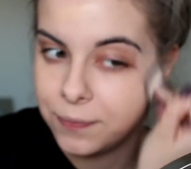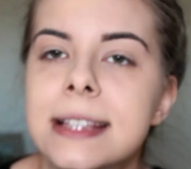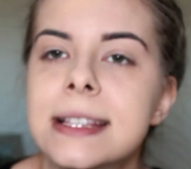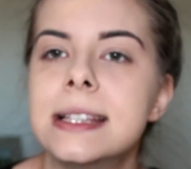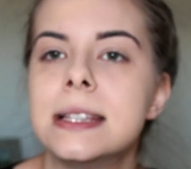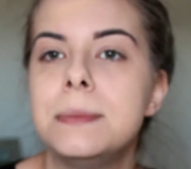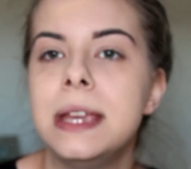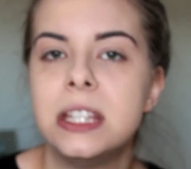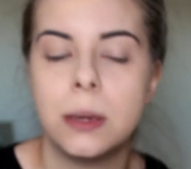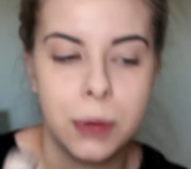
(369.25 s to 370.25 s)
It says it's
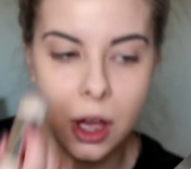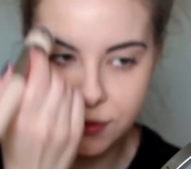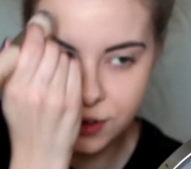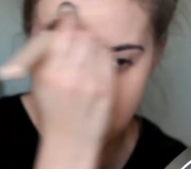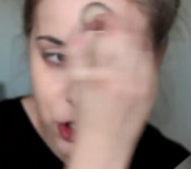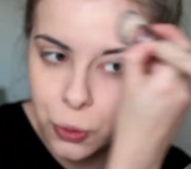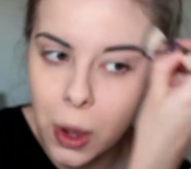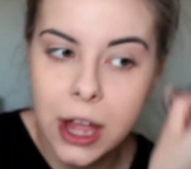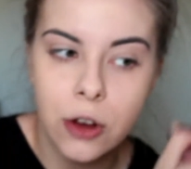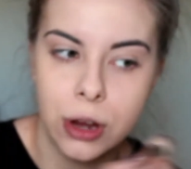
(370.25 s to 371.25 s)
medium coverage, so
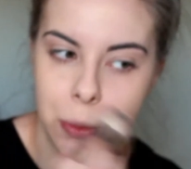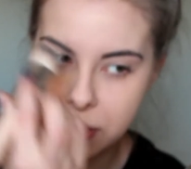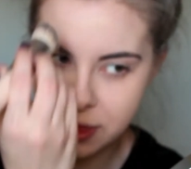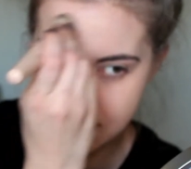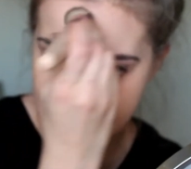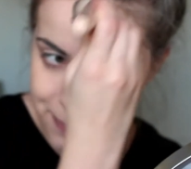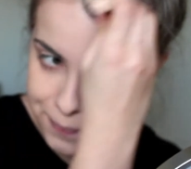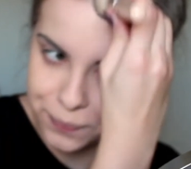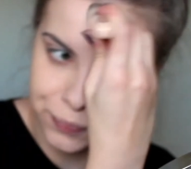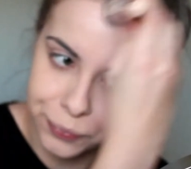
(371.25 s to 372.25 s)
I agree with that.
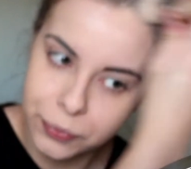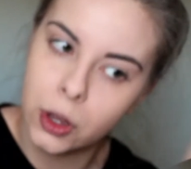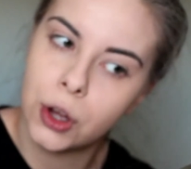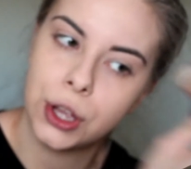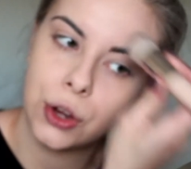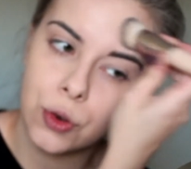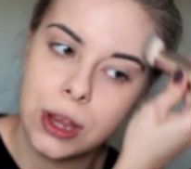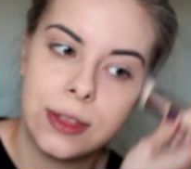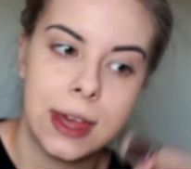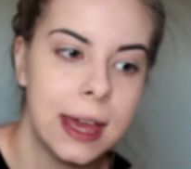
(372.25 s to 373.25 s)
I
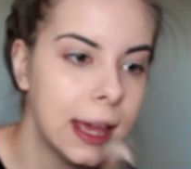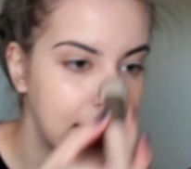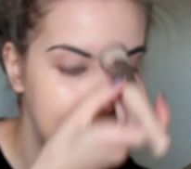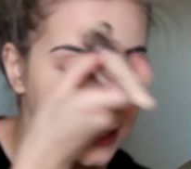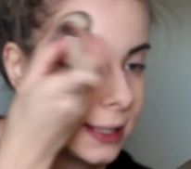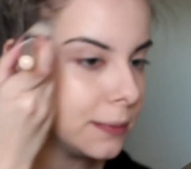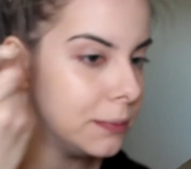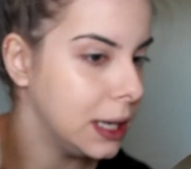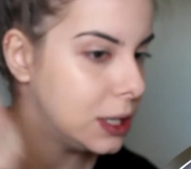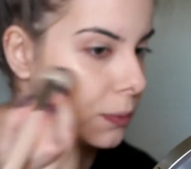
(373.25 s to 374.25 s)
agree that it is
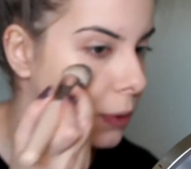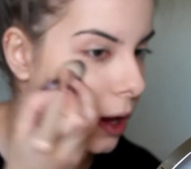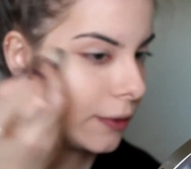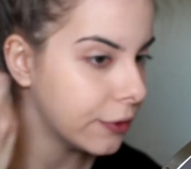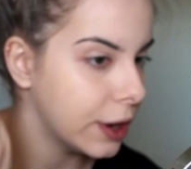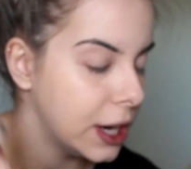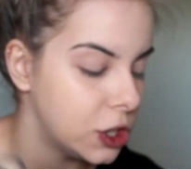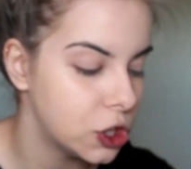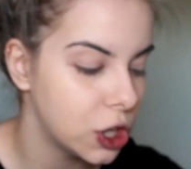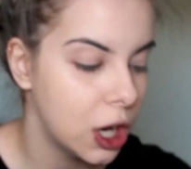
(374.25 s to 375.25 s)
medium
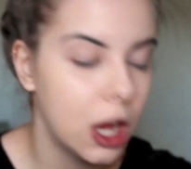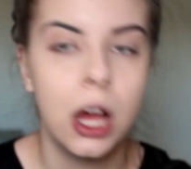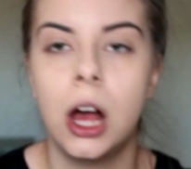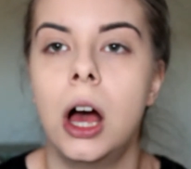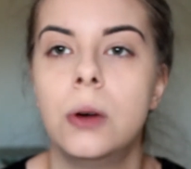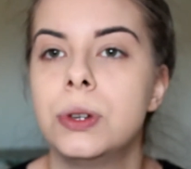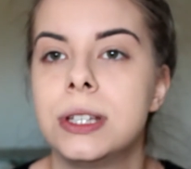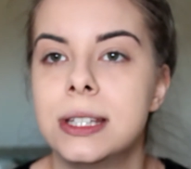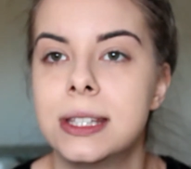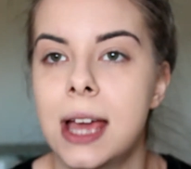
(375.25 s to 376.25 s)
coverage. I
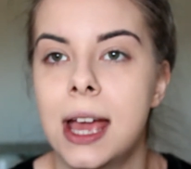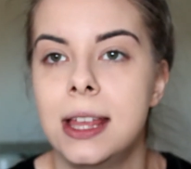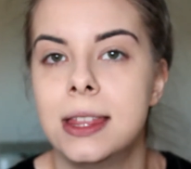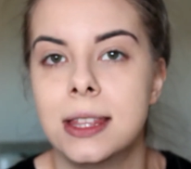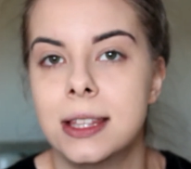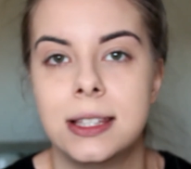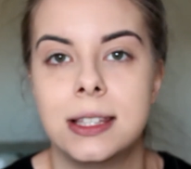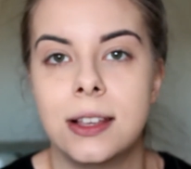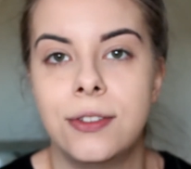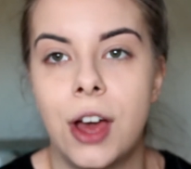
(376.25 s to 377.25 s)
wouldn't say that this
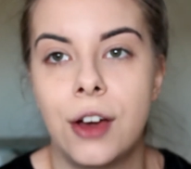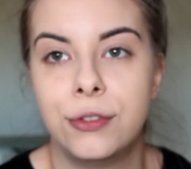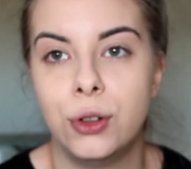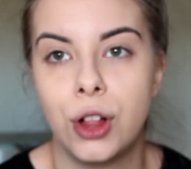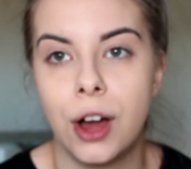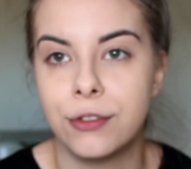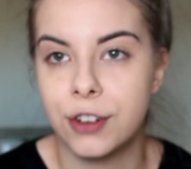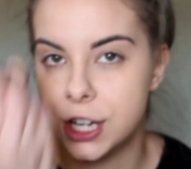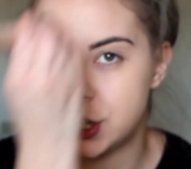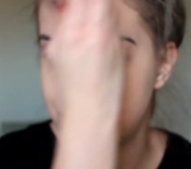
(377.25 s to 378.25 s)
is a full
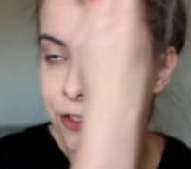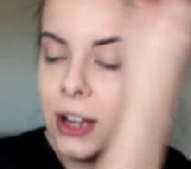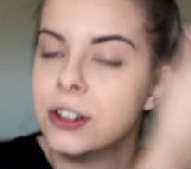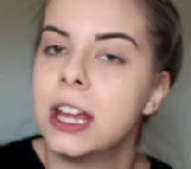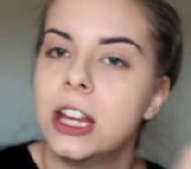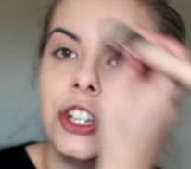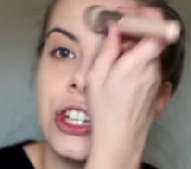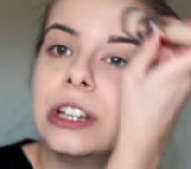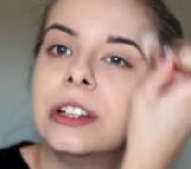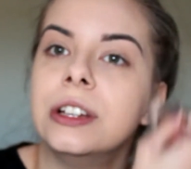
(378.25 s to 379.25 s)
coverage
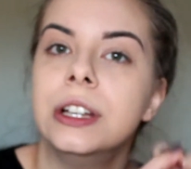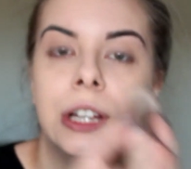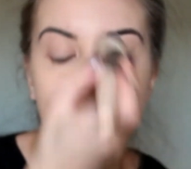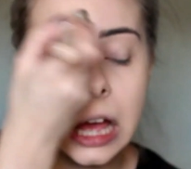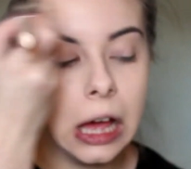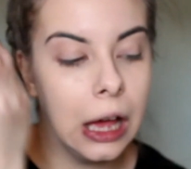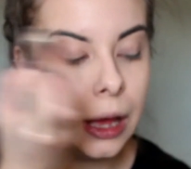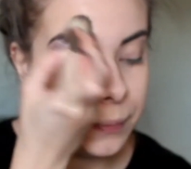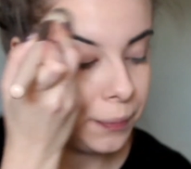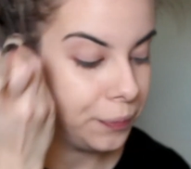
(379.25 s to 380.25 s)
foundation.
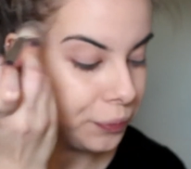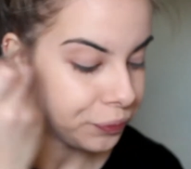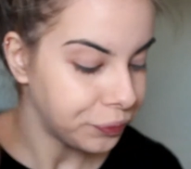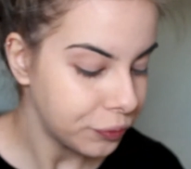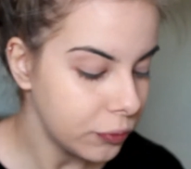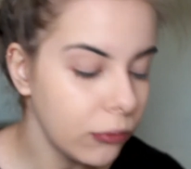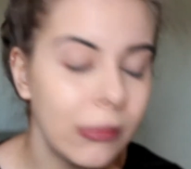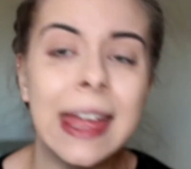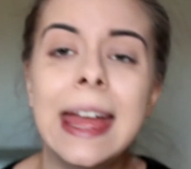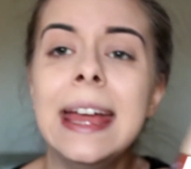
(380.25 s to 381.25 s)

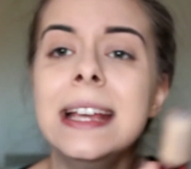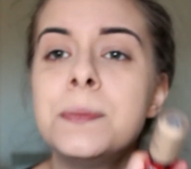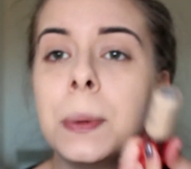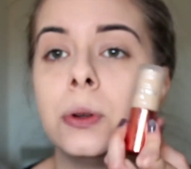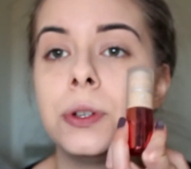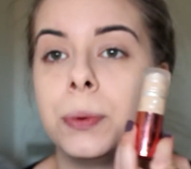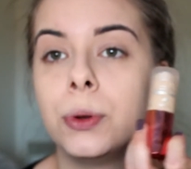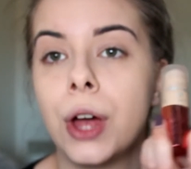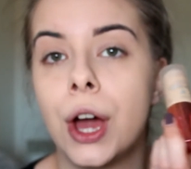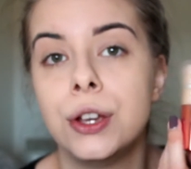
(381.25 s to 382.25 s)
It is
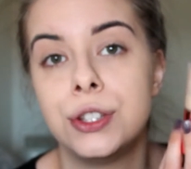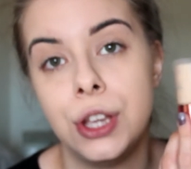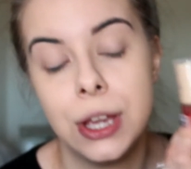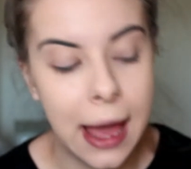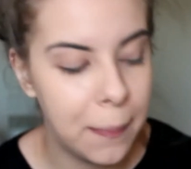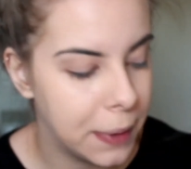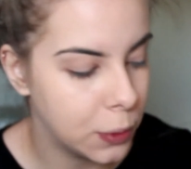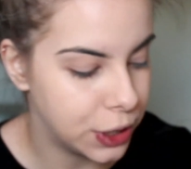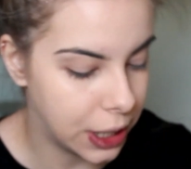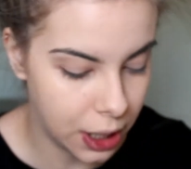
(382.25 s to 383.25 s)
buildable though, so you can
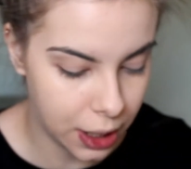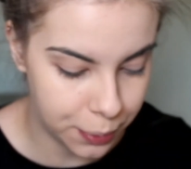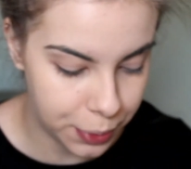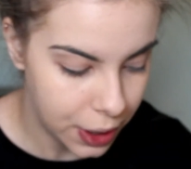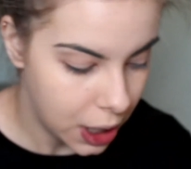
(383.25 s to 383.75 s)
build it up.